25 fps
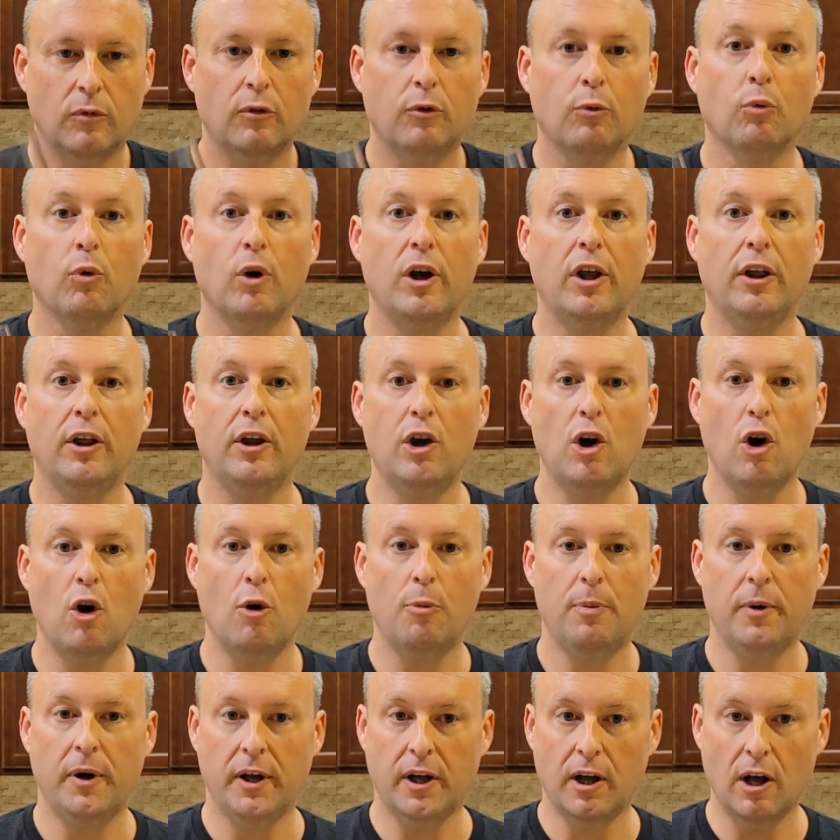It's really
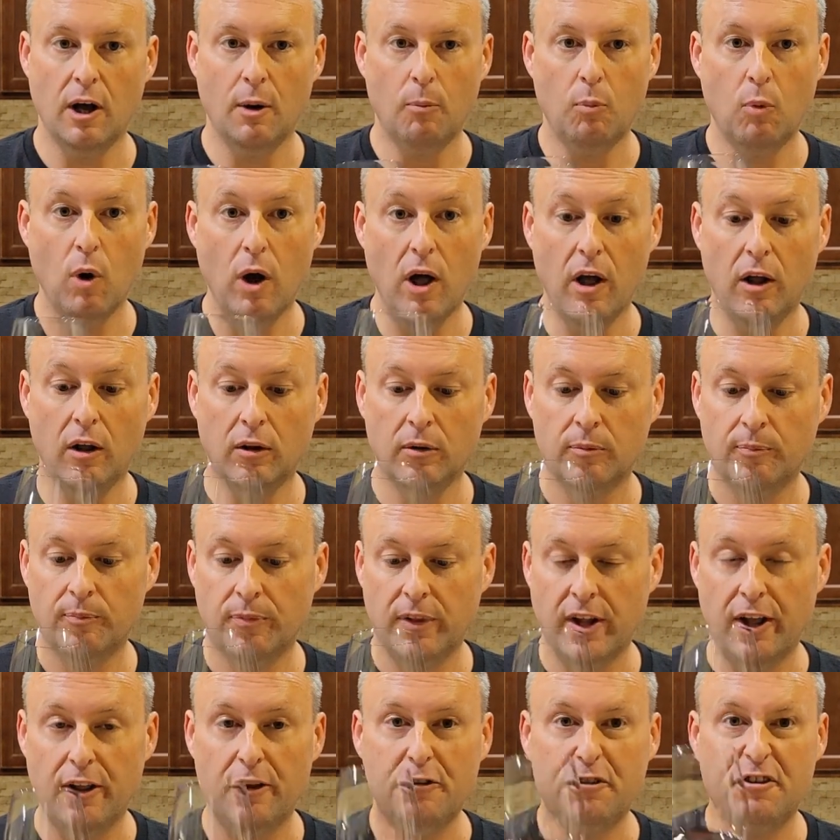opening up well.
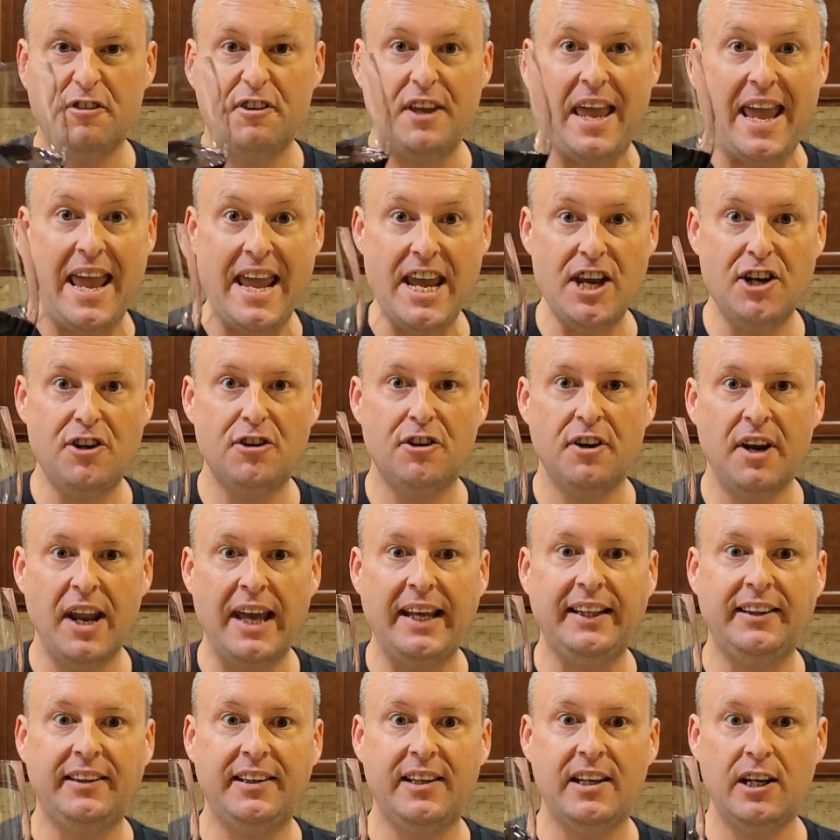Now this is aged
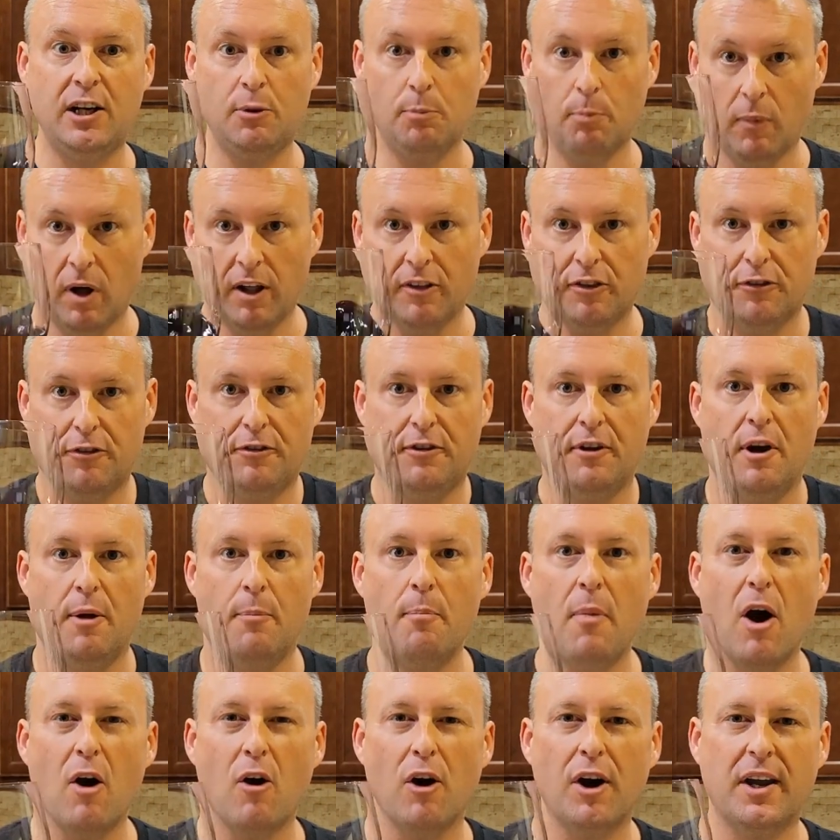nineteen months in
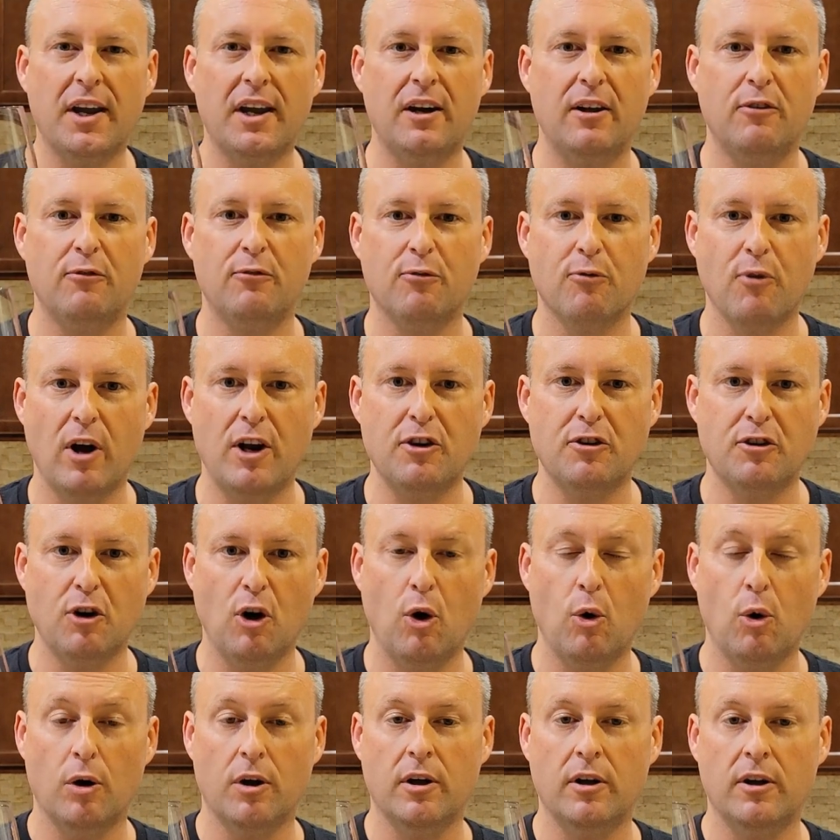American and French
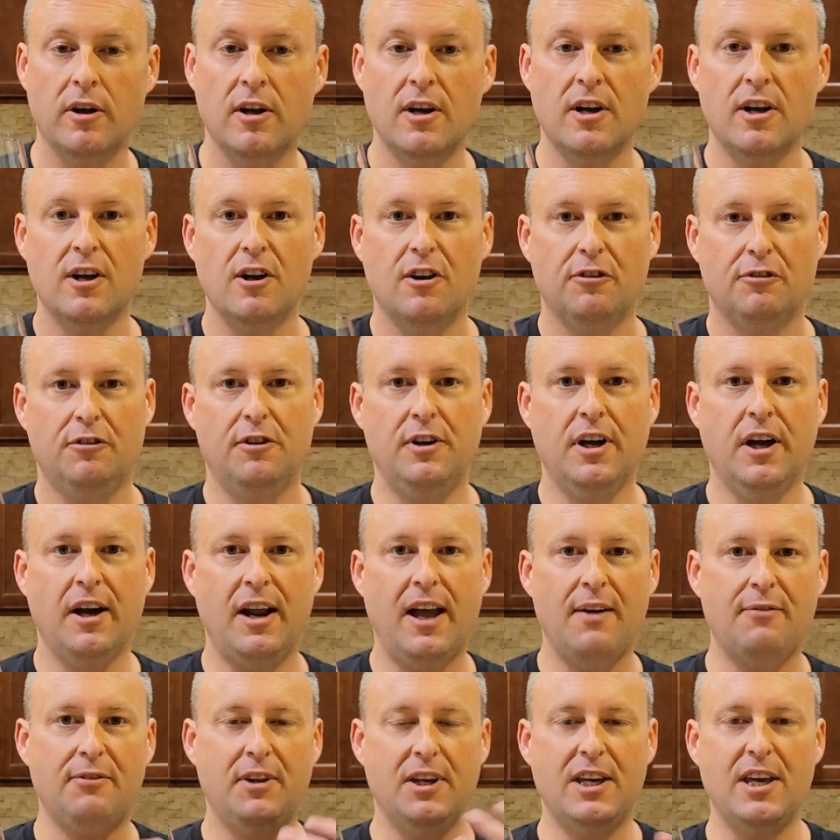oak. So you're
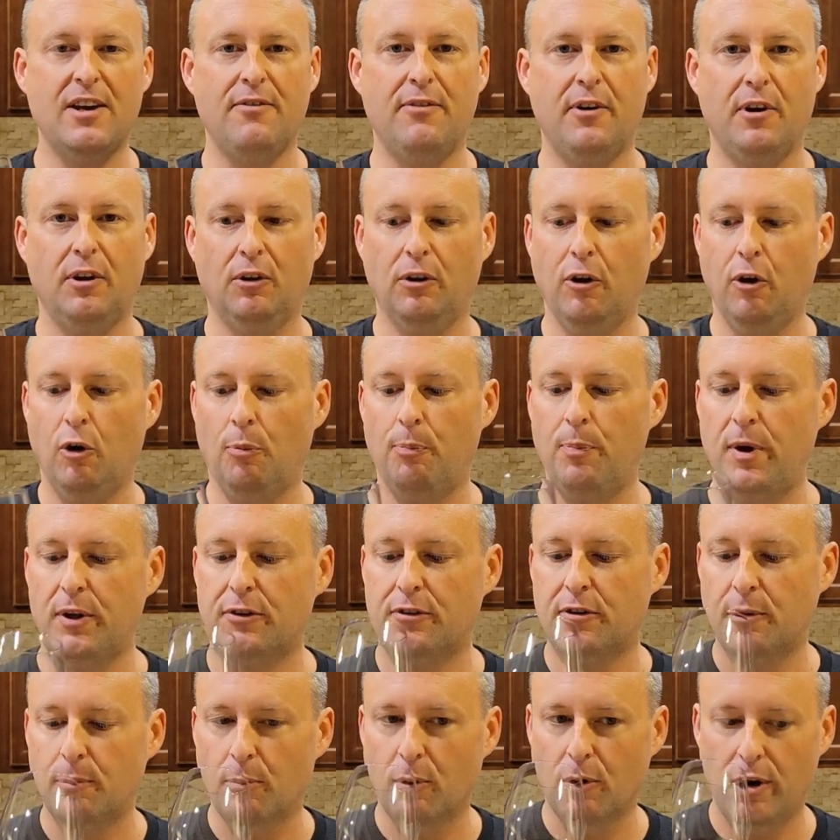gonna have to give it a little
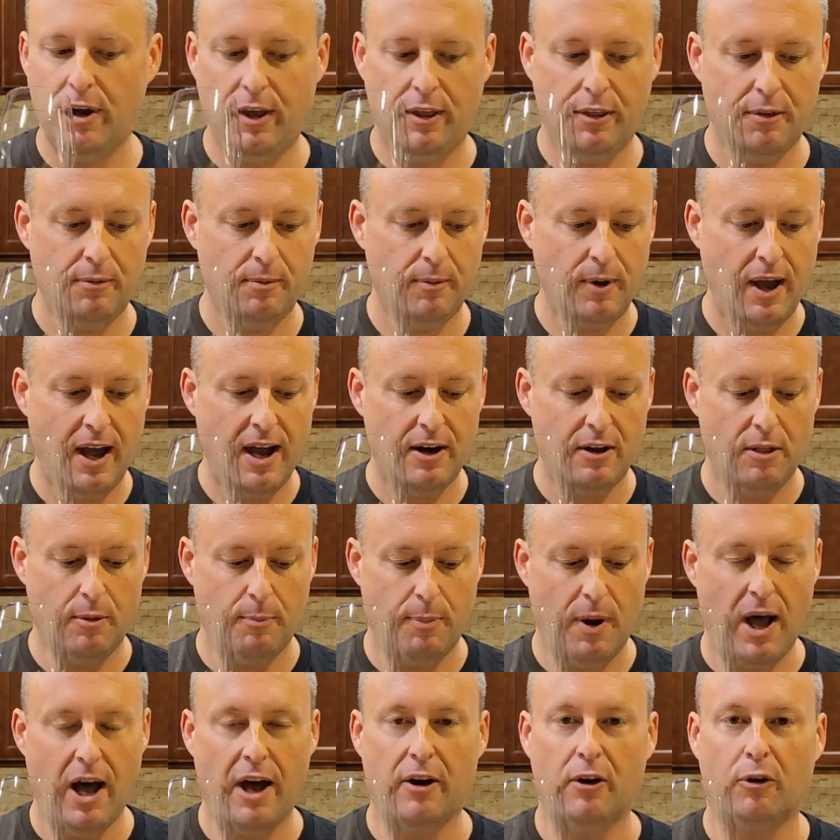bit to breathe out of the
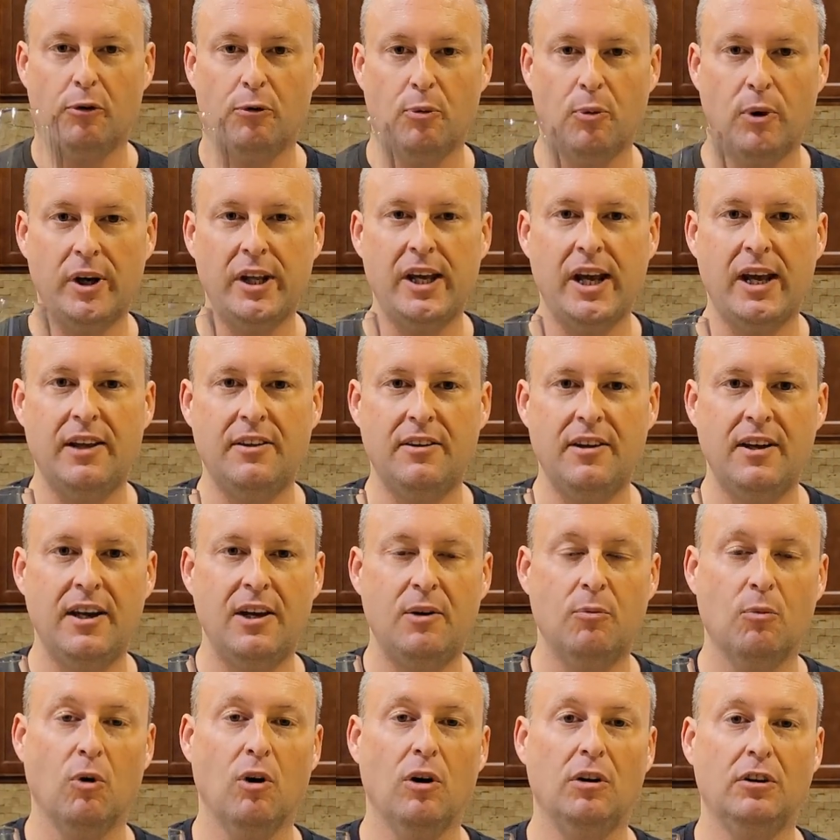bottle. twenty
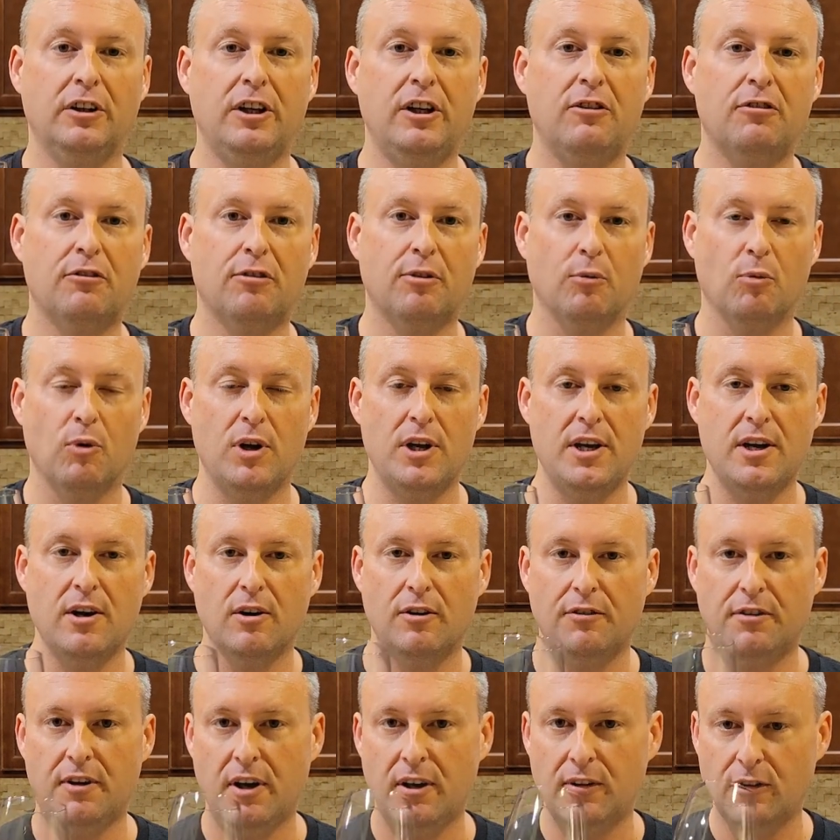eighteen, we're at least three
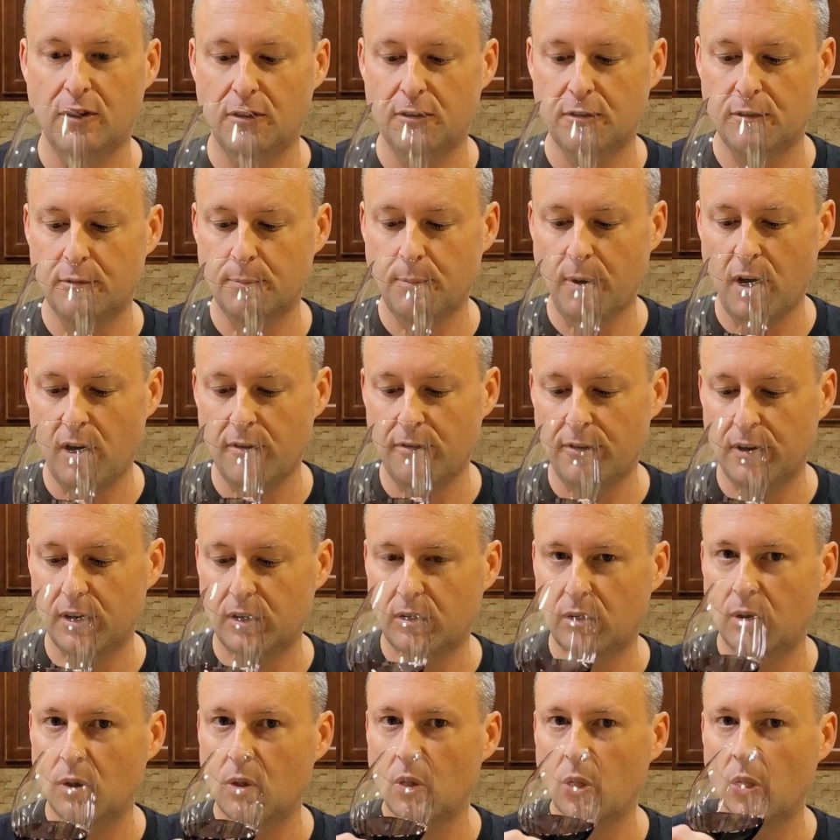years in. This is
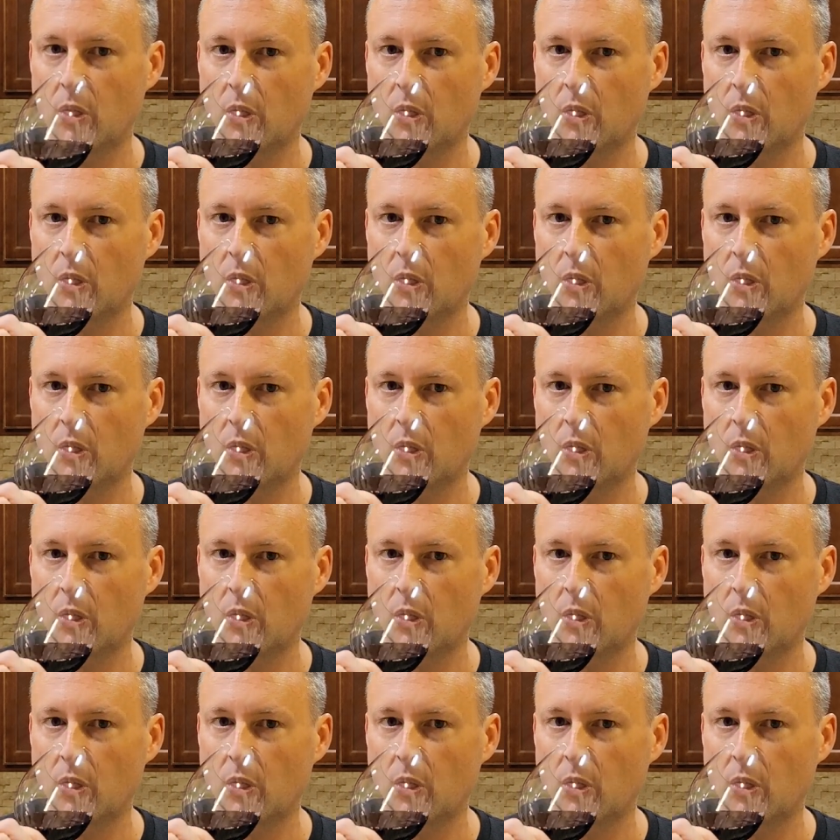perfect.